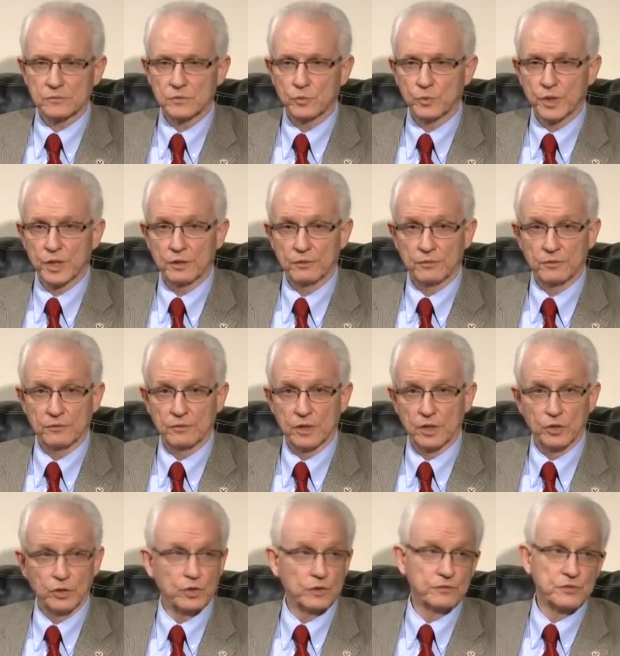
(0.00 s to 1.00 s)
We have a
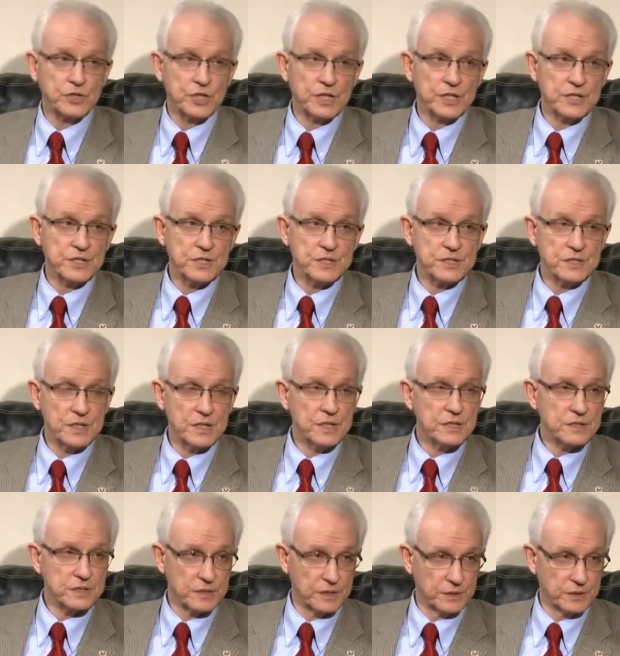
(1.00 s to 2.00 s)
lot of challenges
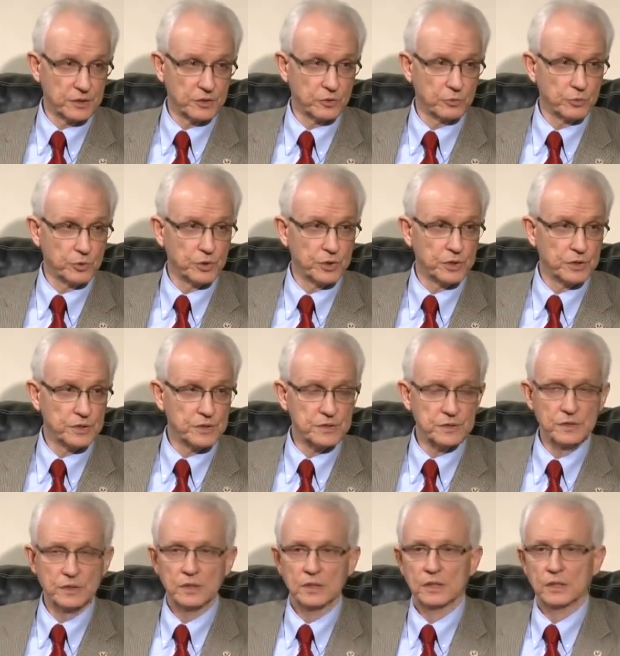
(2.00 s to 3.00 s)
inside the communities